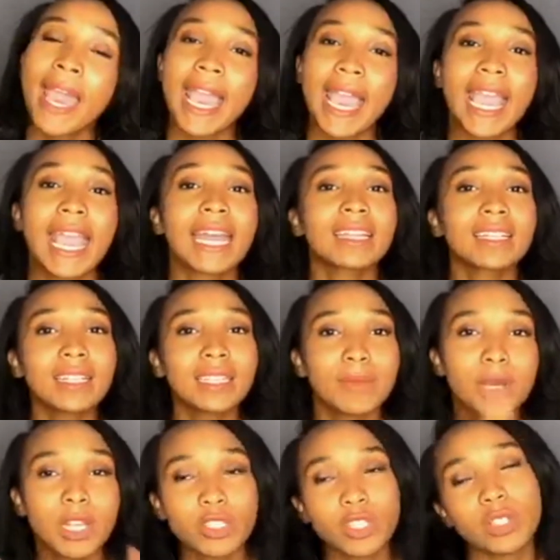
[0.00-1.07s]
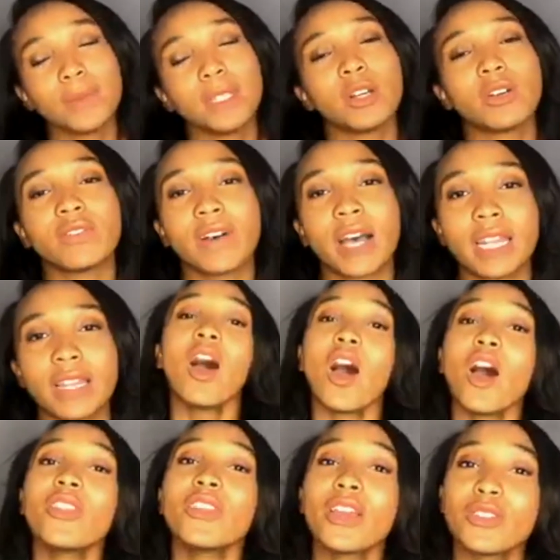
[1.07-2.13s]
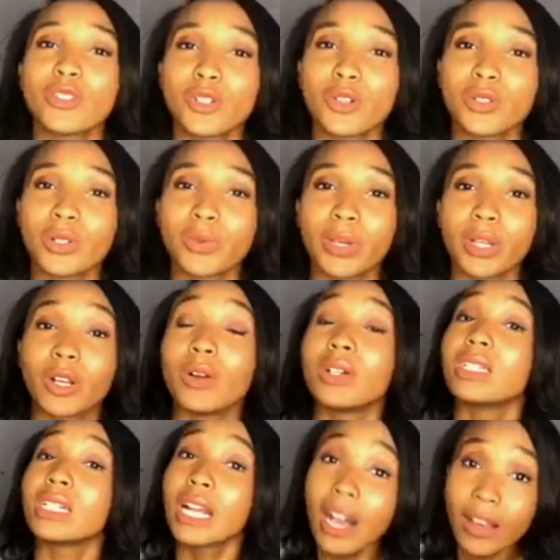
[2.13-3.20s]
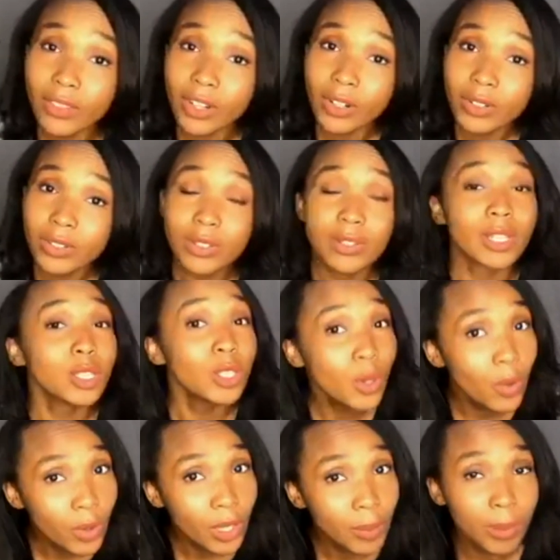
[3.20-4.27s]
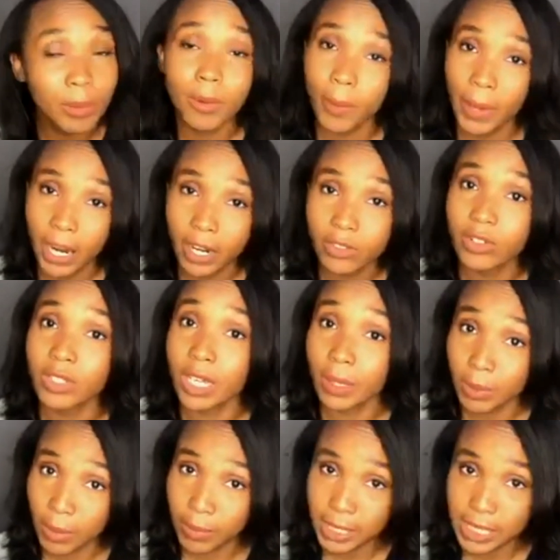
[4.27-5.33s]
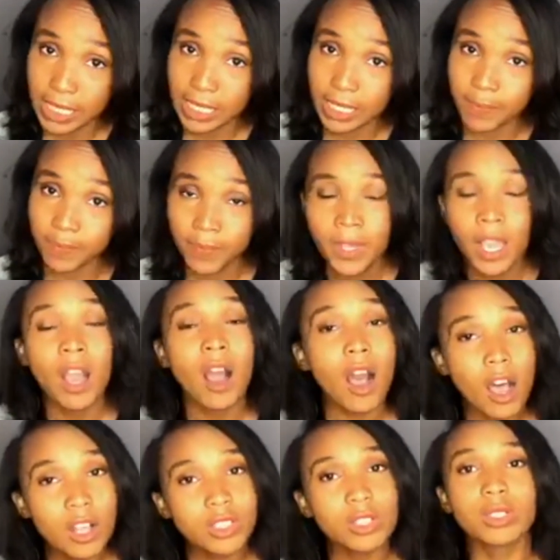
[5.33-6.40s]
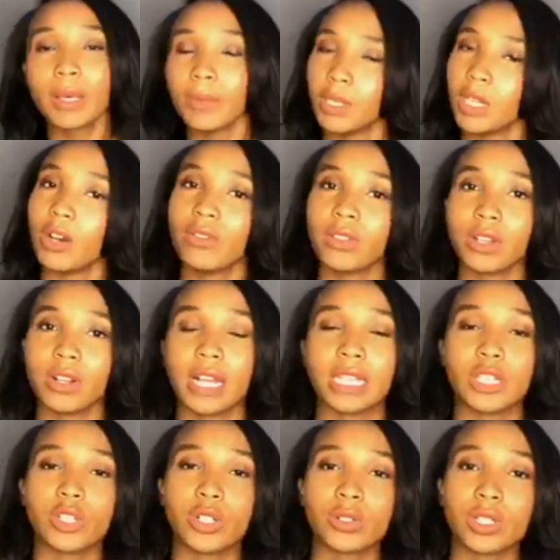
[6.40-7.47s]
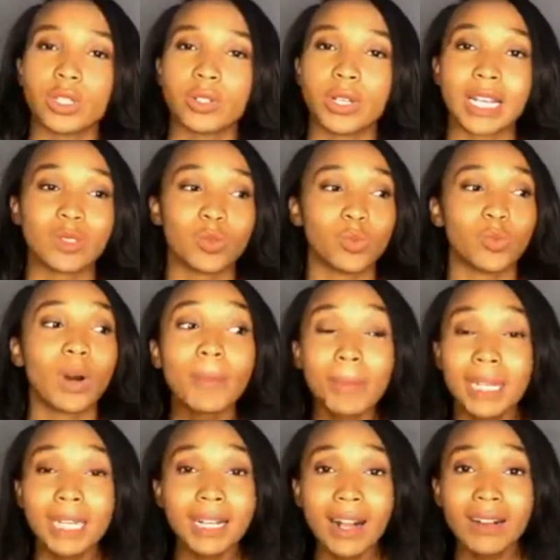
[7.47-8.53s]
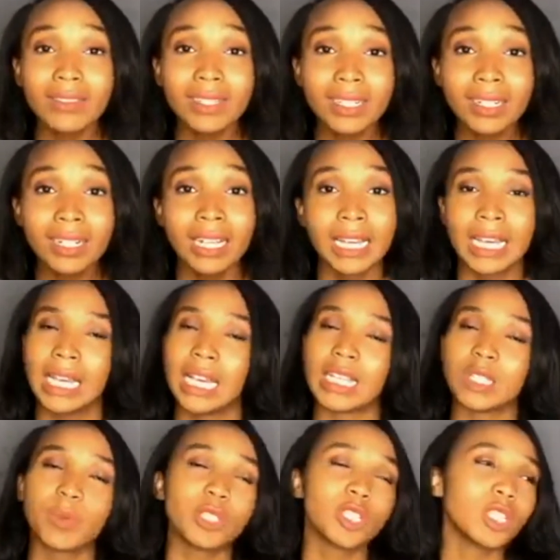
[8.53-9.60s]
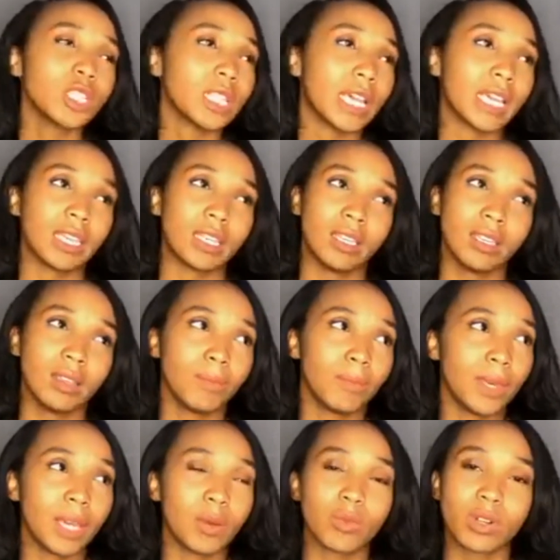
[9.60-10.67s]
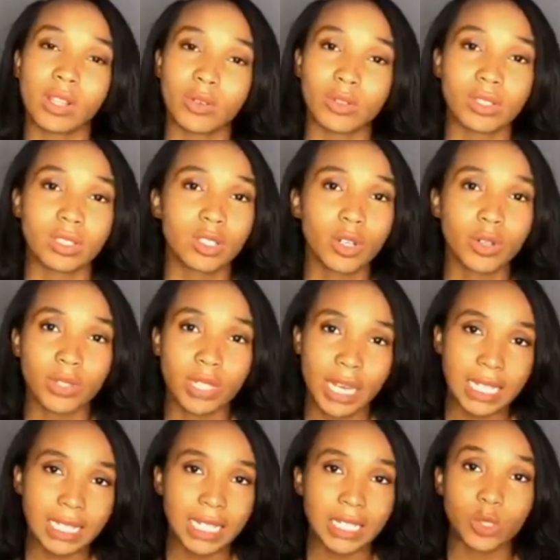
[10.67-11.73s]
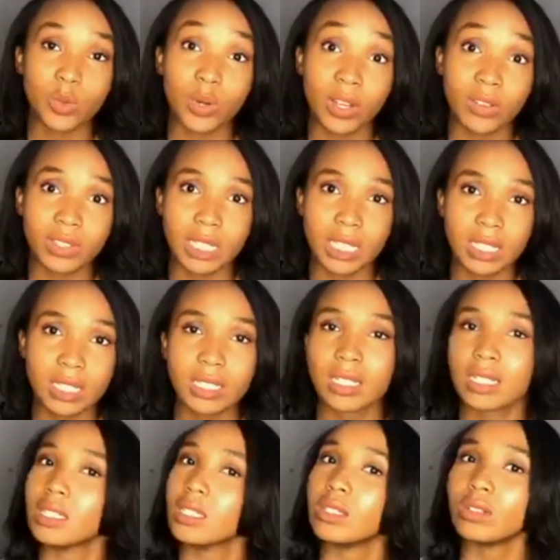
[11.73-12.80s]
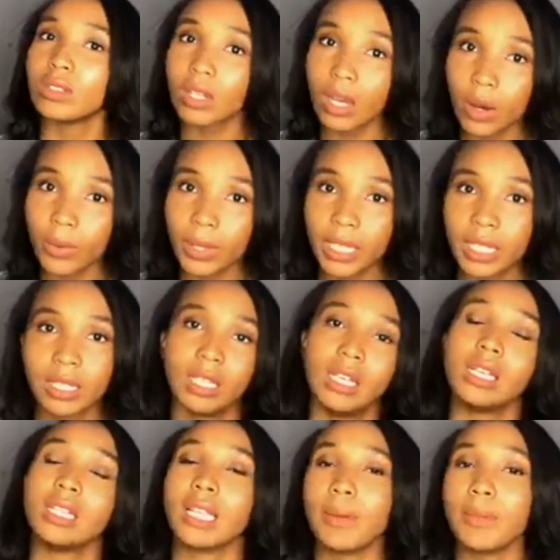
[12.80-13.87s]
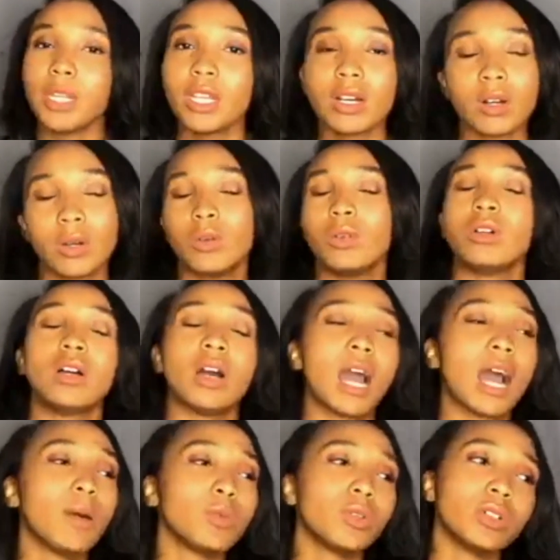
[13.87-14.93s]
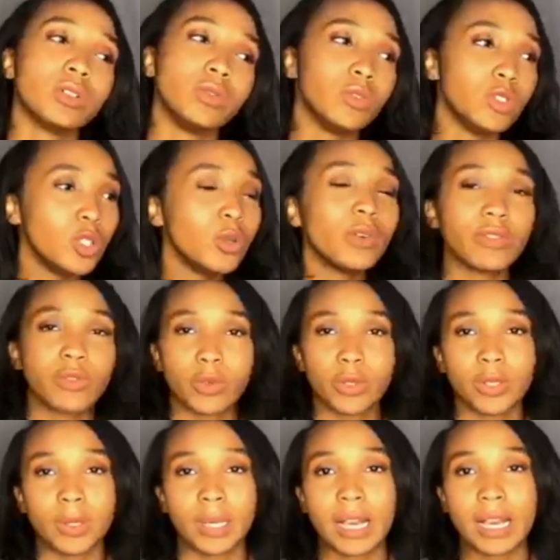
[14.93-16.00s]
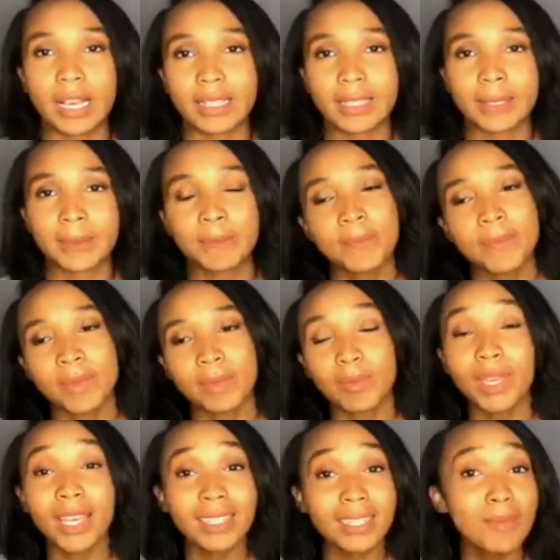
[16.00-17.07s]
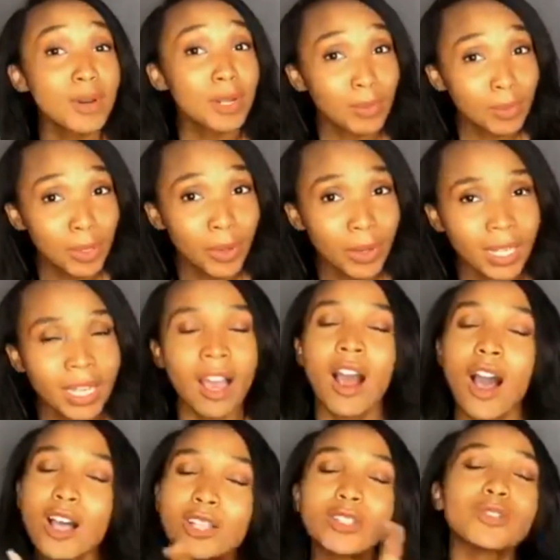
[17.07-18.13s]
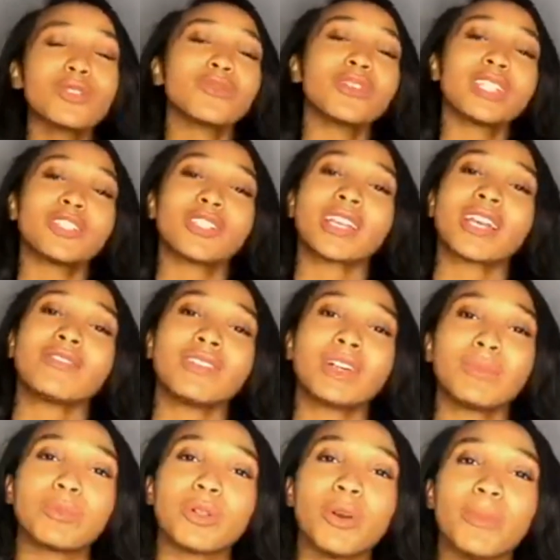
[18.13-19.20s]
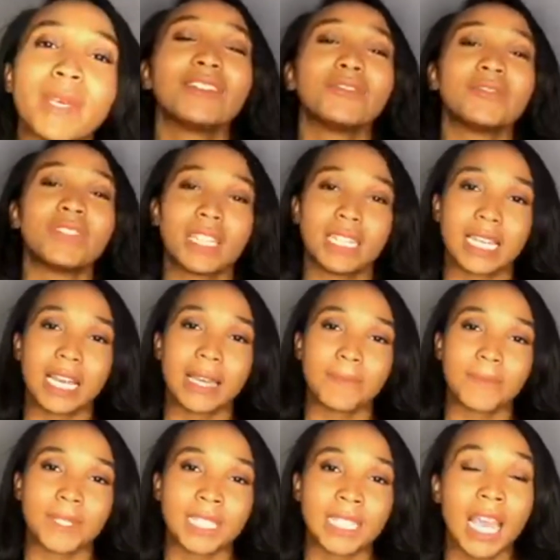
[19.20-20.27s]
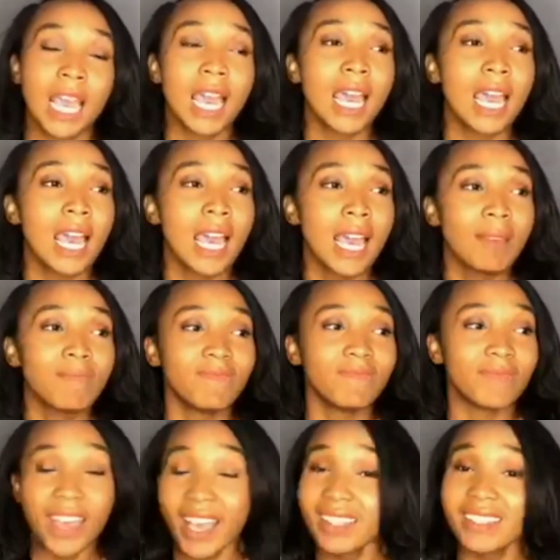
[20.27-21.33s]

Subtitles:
and click the bell so you can be notified of all the other shows that we are going to cover so that you can be prepared for the upcoming season. Also, let me know if there are any shows that you guys want me to cover, especially like, man, one of those shows that has like 12 seasons that's still going. Let me know. I will do it for you guys because I'm unemployed. Also, don't forget to check out Fun Employment. Fun times. That's